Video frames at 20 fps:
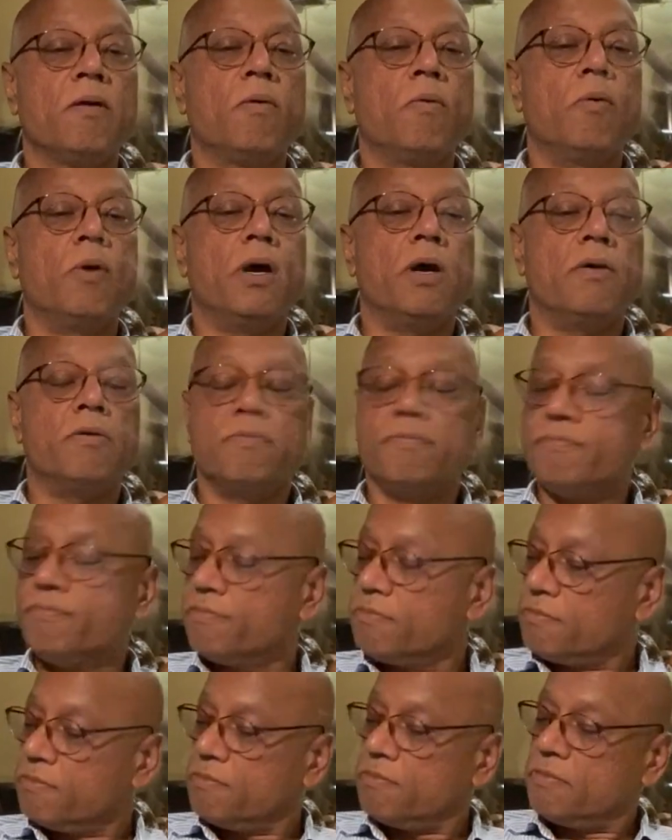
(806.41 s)
Wow,
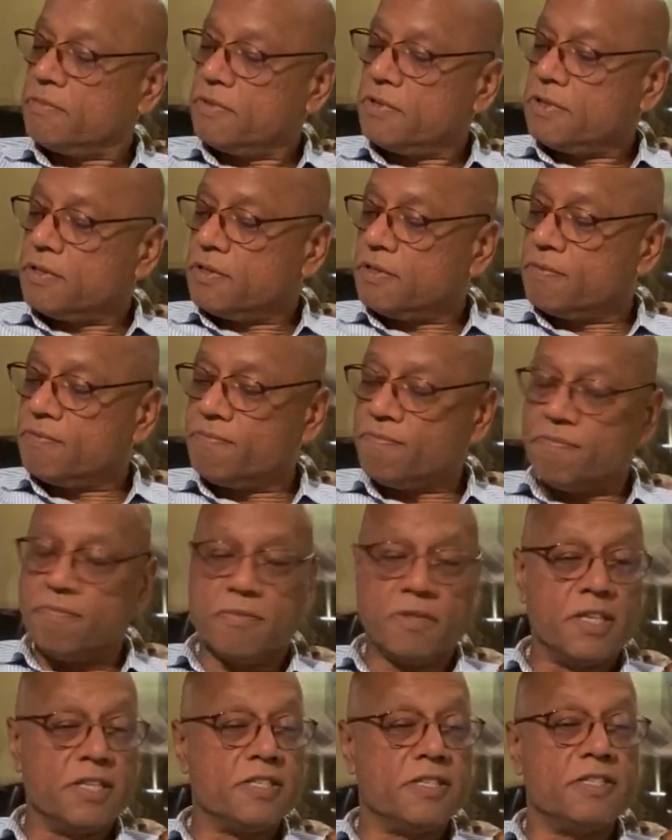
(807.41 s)

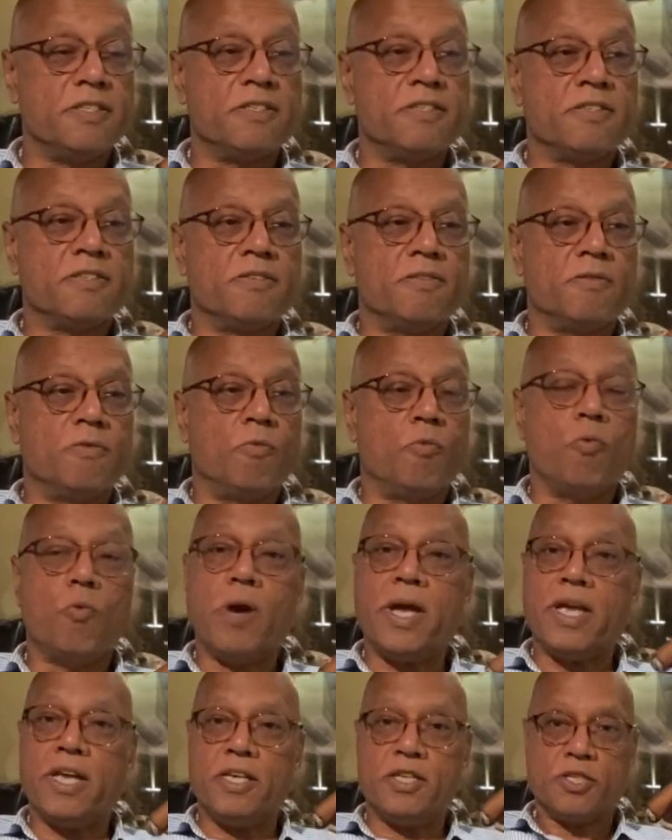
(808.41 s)
this is
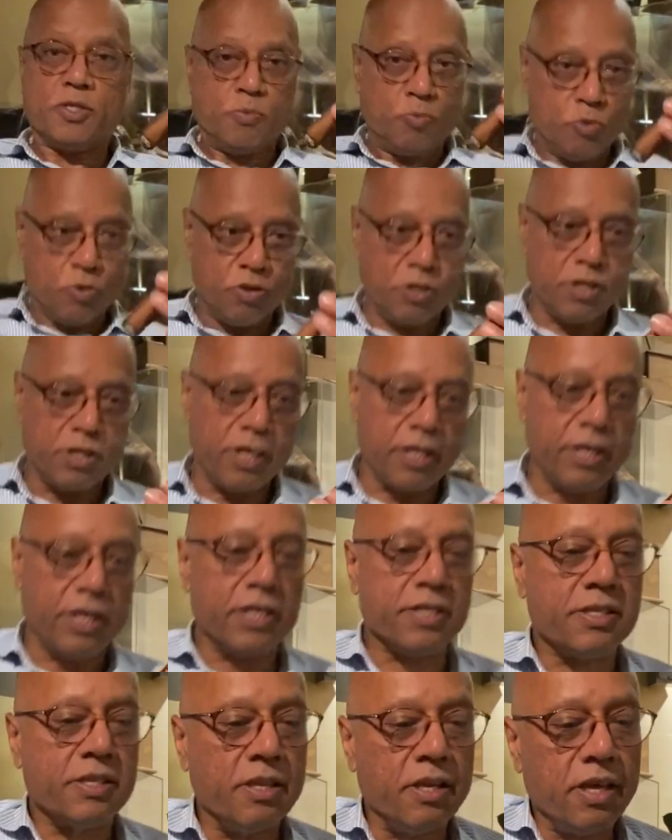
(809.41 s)
way smoother than
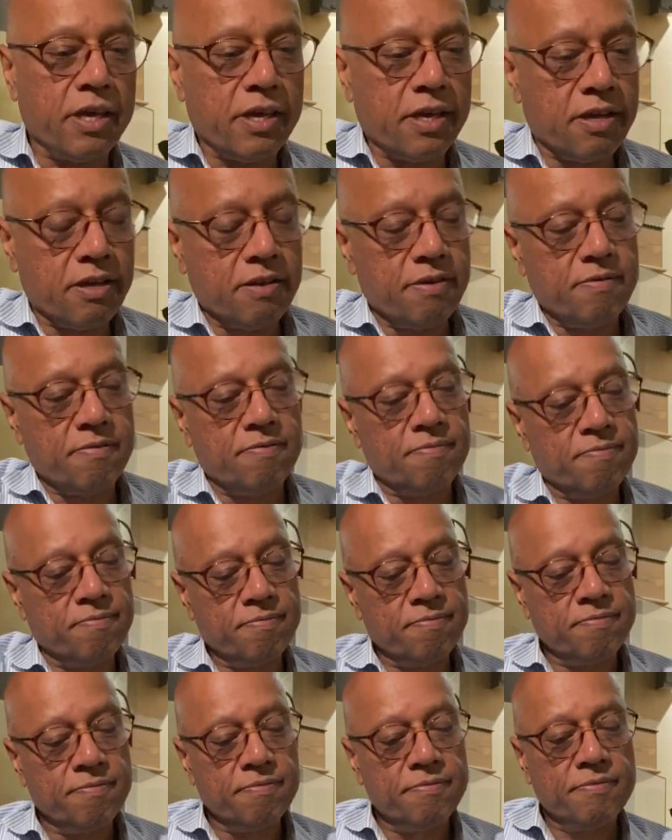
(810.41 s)
yesterday.
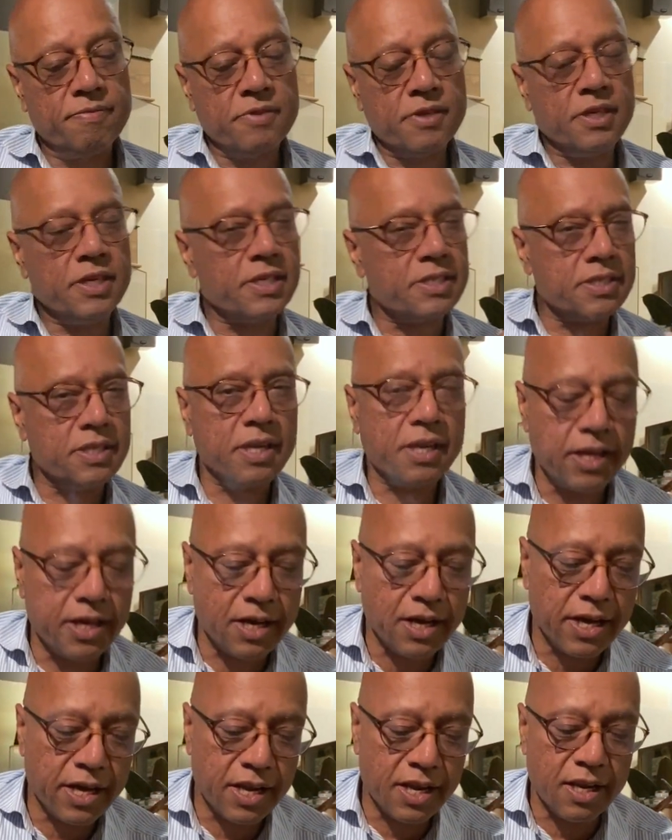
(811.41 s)
Yesterday
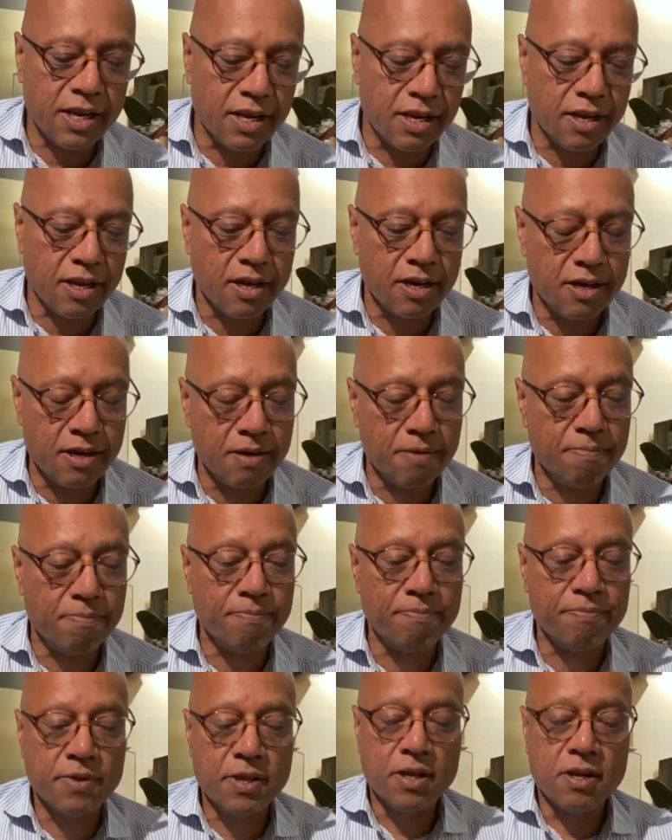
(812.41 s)
I had a little
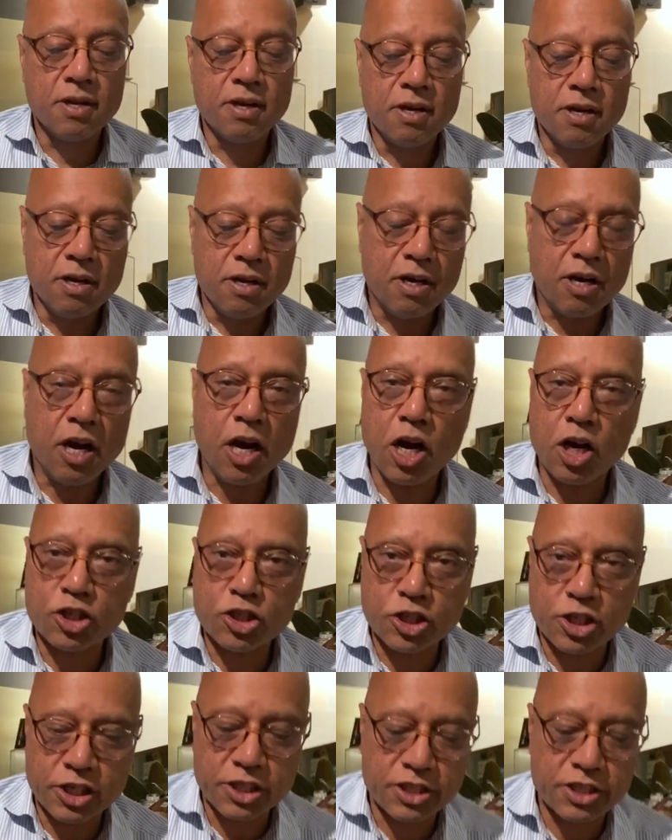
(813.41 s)

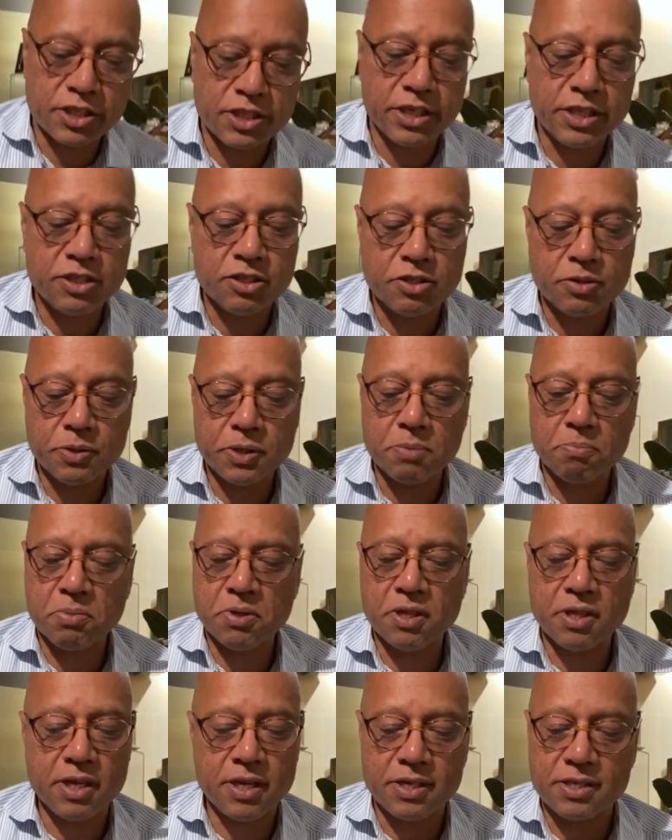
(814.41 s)
harshness into it,
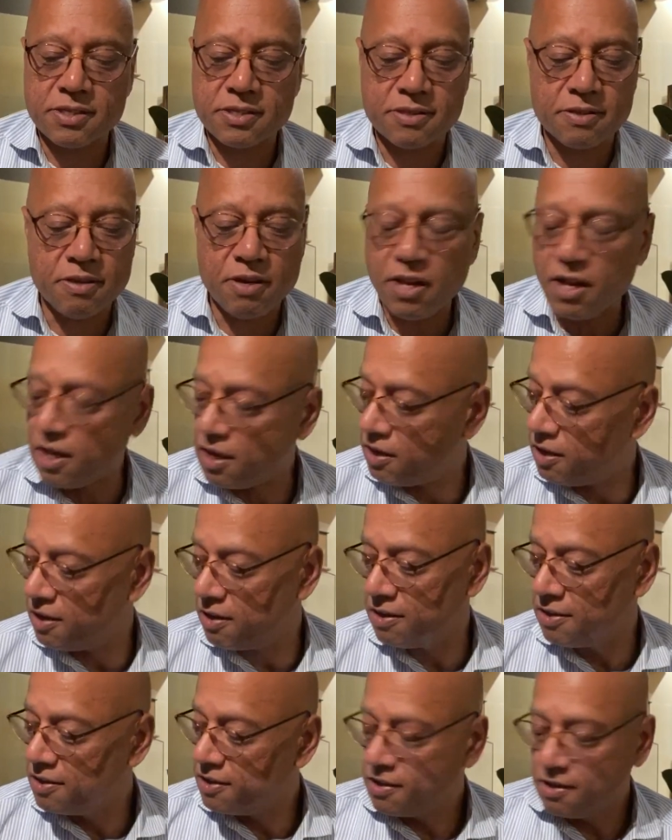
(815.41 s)
but this, none.
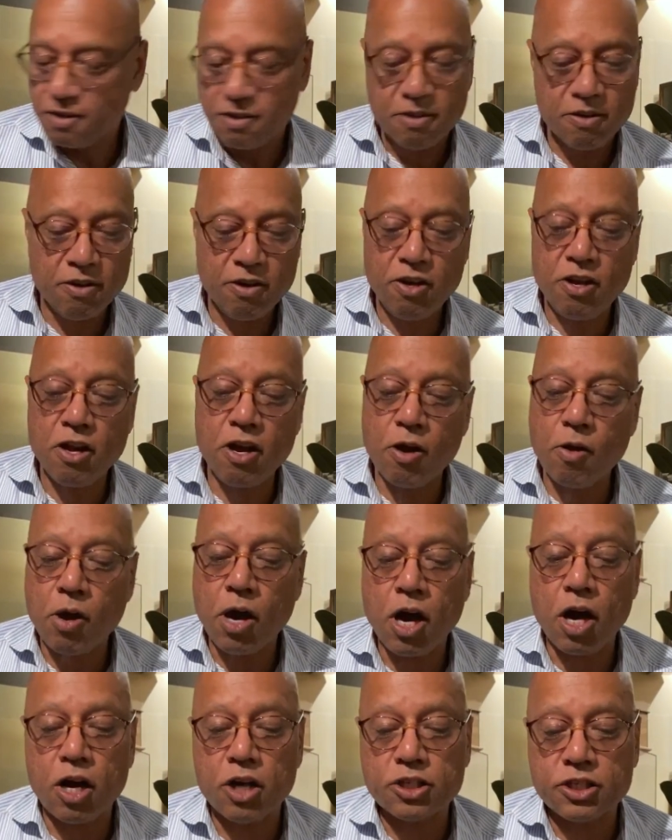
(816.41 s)
No
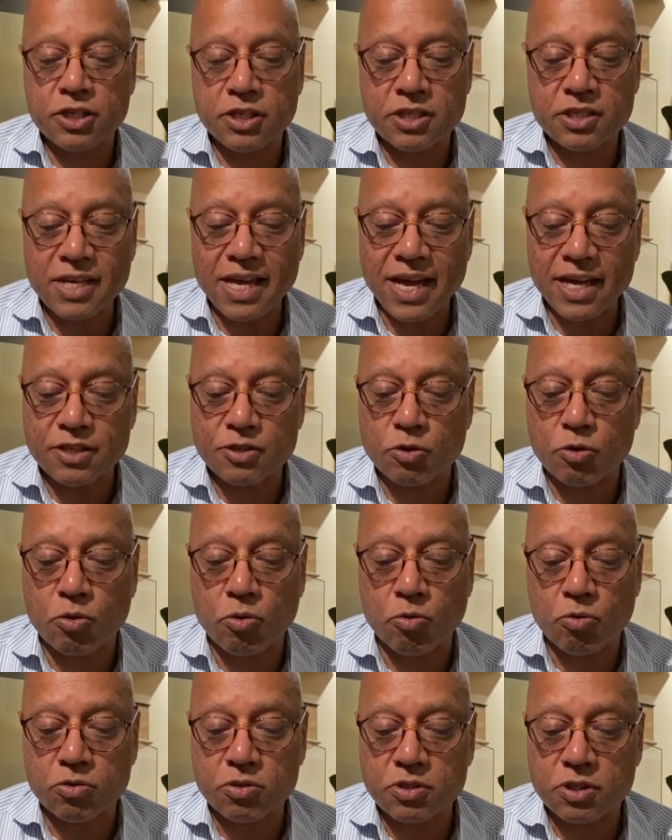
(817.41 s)
harshness at
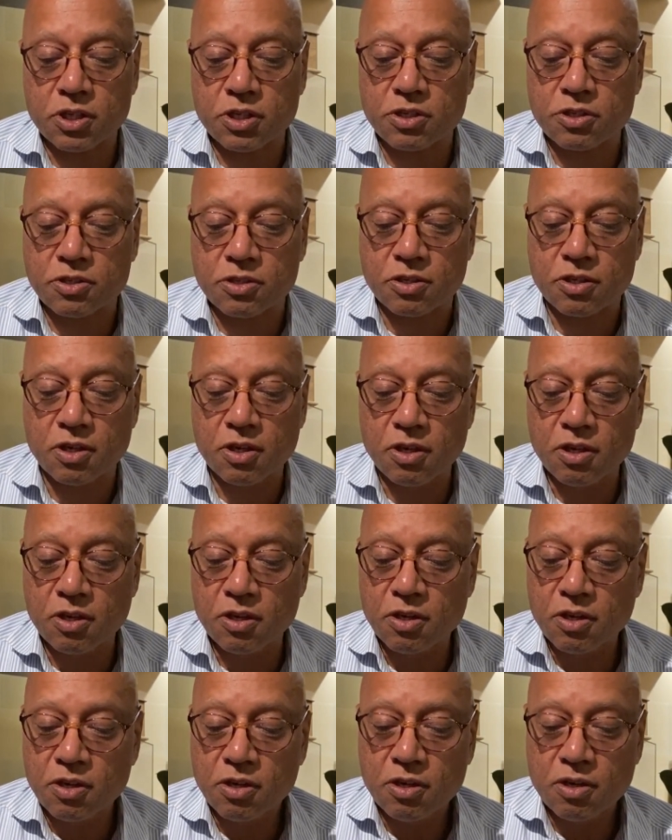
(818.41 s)
all, just
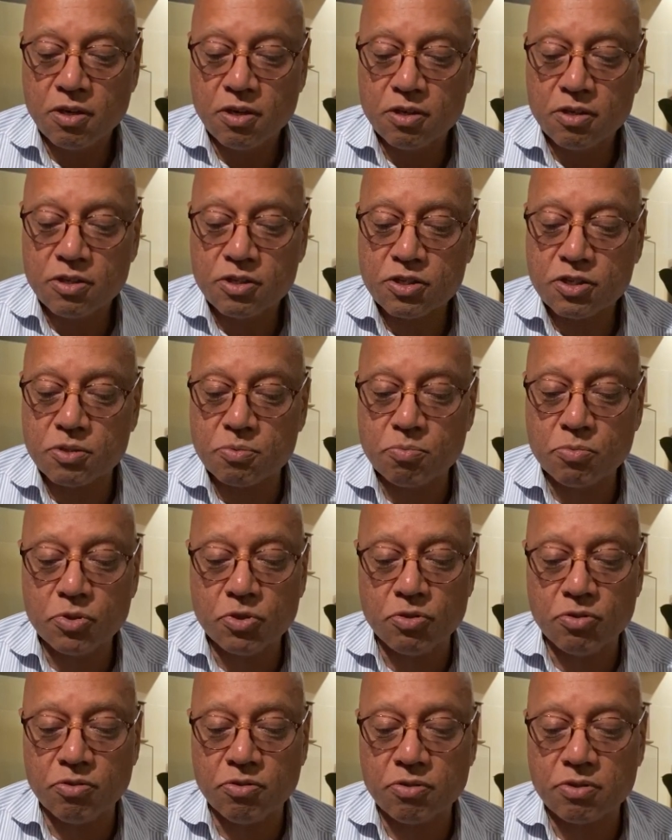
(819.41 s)

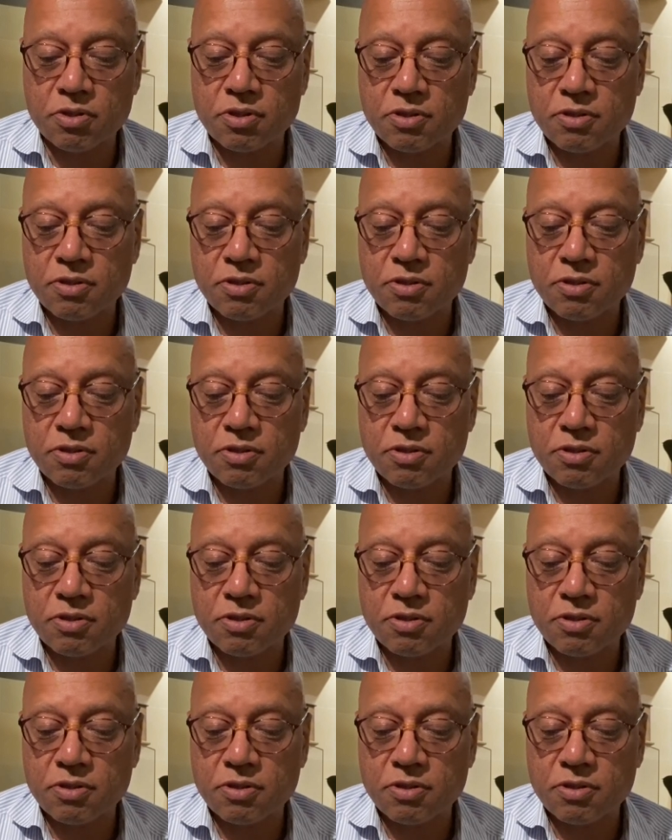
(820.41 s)
smooth.